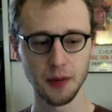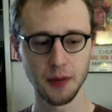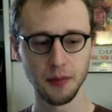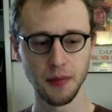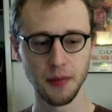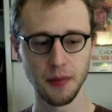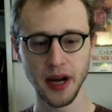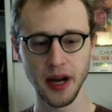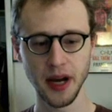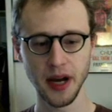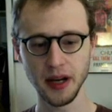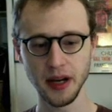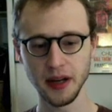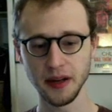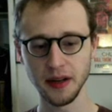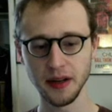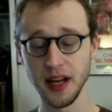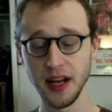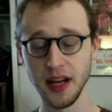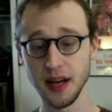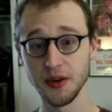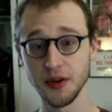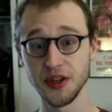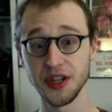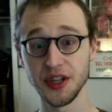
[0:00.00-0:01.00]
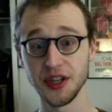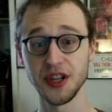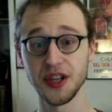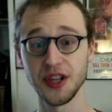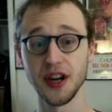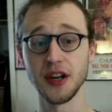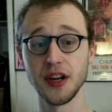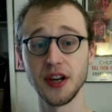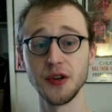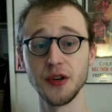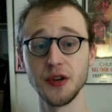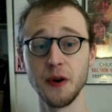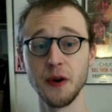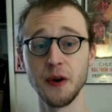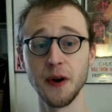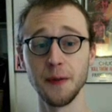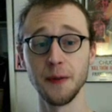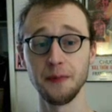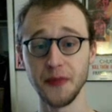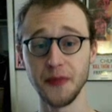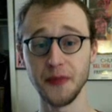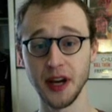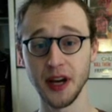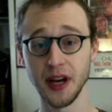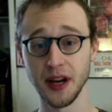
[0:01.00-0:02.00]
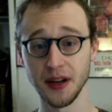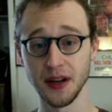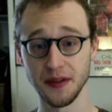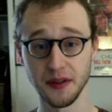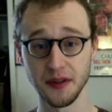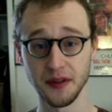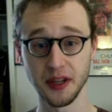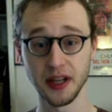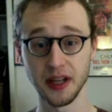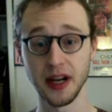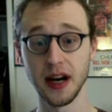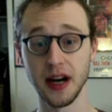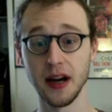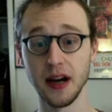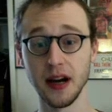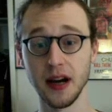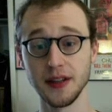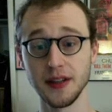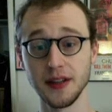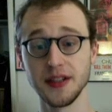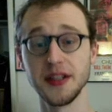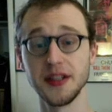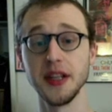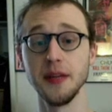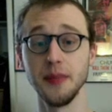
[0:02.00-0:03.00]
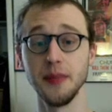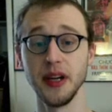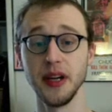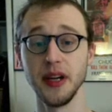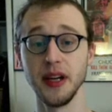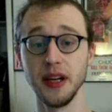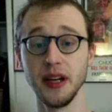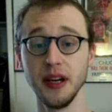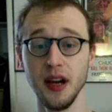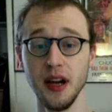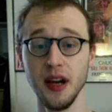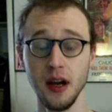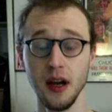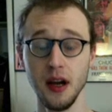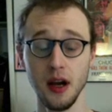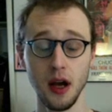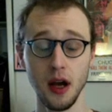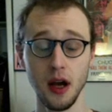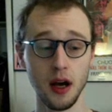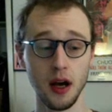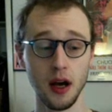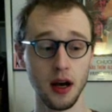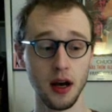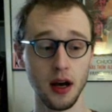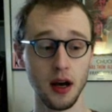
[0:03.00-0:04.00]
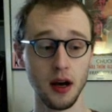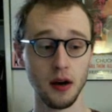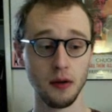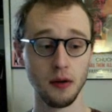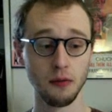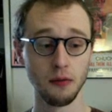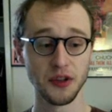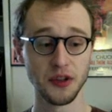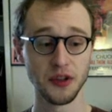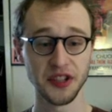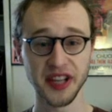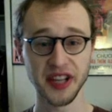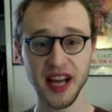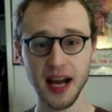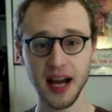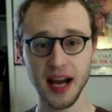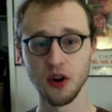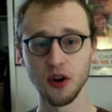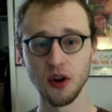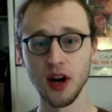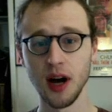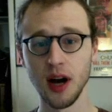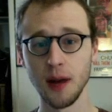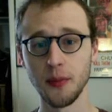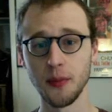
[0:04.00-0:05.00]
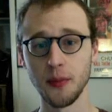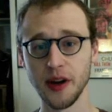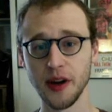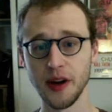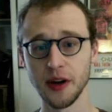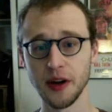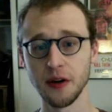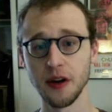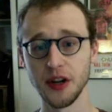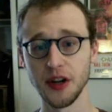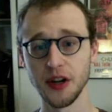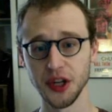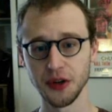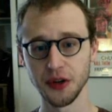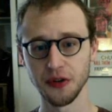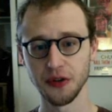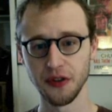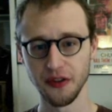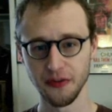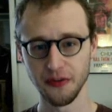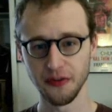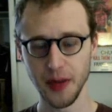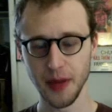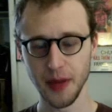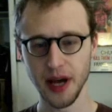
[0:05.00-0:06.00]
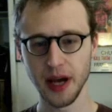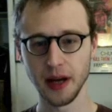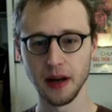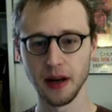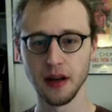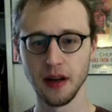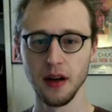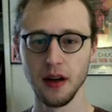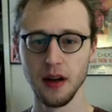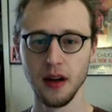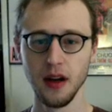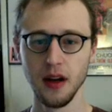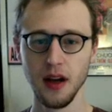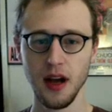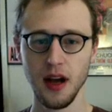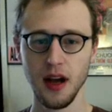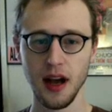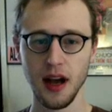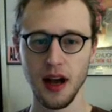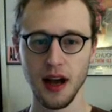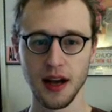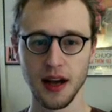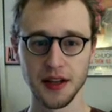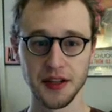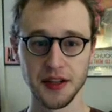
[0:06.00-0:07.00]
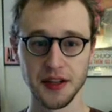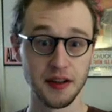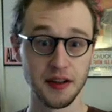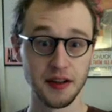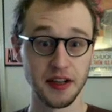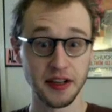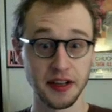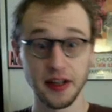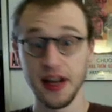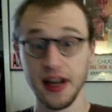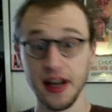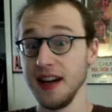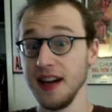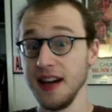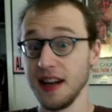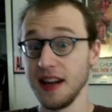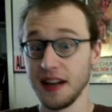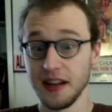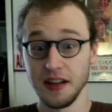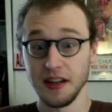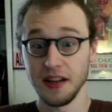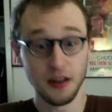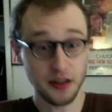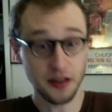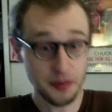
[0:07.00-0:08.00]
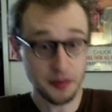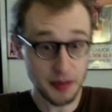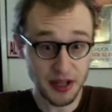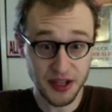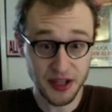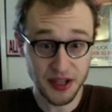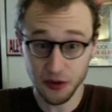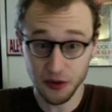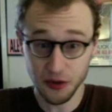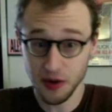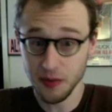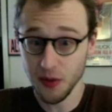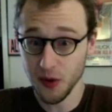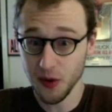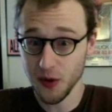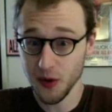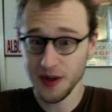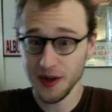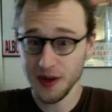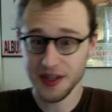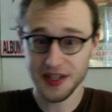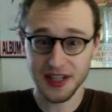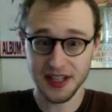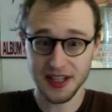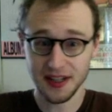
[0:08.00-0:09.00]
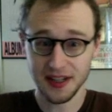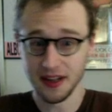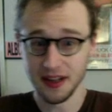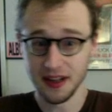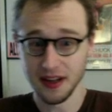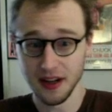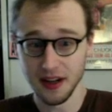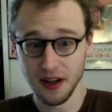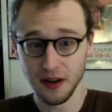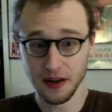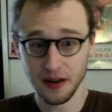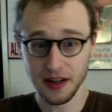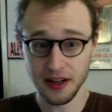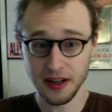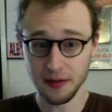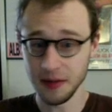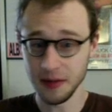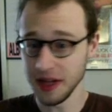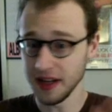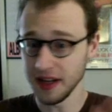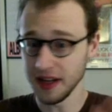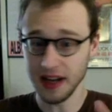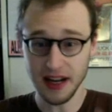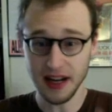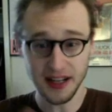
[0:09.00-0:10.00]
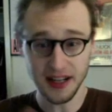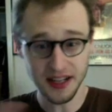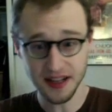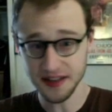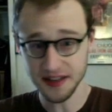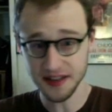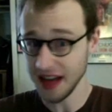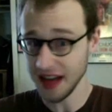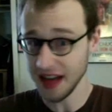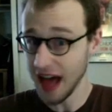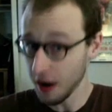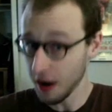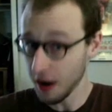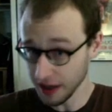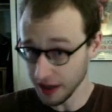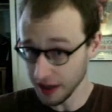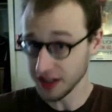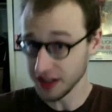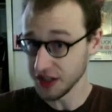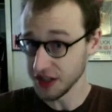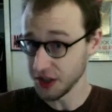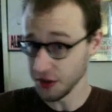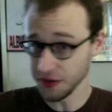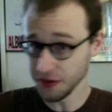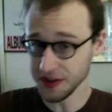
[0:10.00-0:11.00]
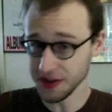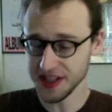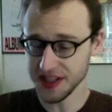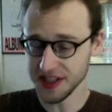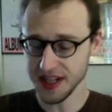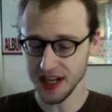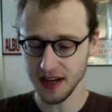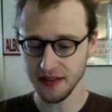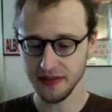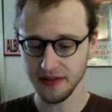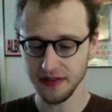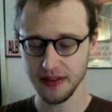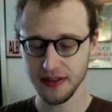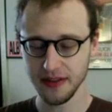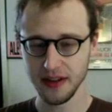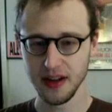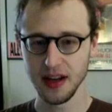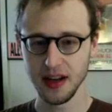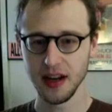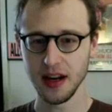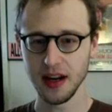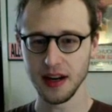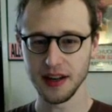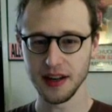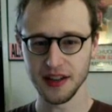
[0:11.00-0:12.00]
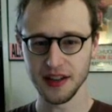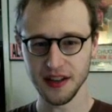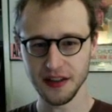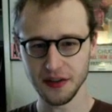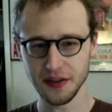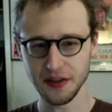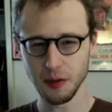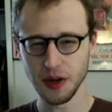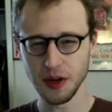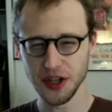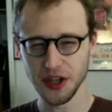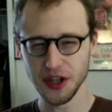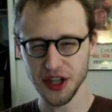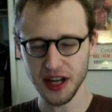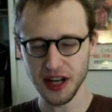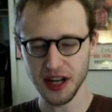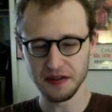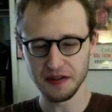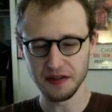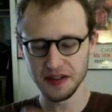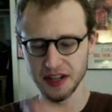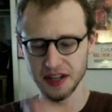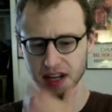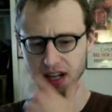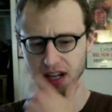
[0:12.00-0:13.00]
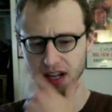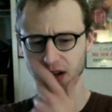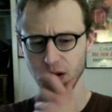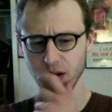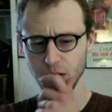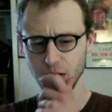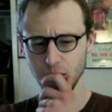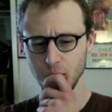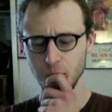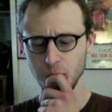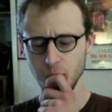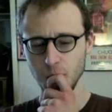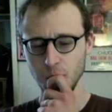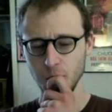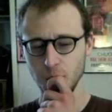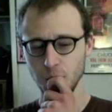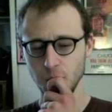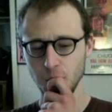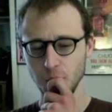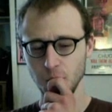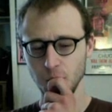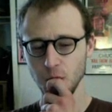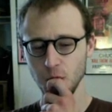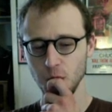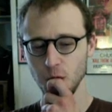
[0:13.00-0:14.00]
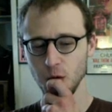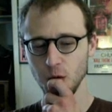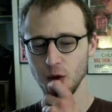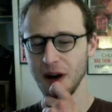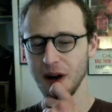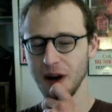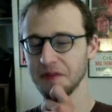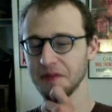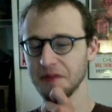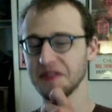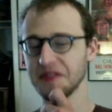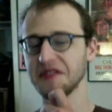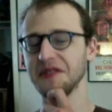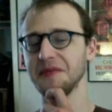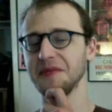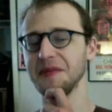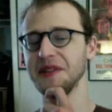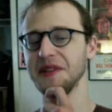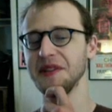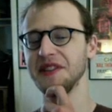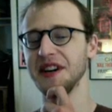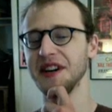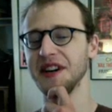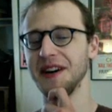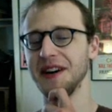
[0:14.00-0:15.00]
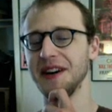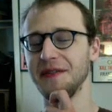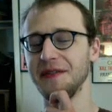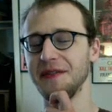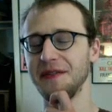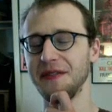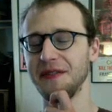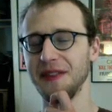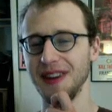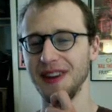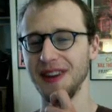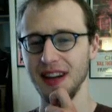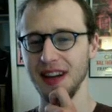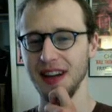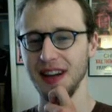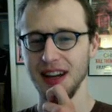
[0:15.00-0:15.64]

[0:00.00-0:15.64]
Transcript: my neighbor just got a short, and the guy, his DP uh, was a camera operator on Children of Men. And so I was like, hey, can you look at my storyboards? You know, give me any ideas on how I can shoot this stuff? And he saw this one shot and he was like, ooh, that one's going to be tough.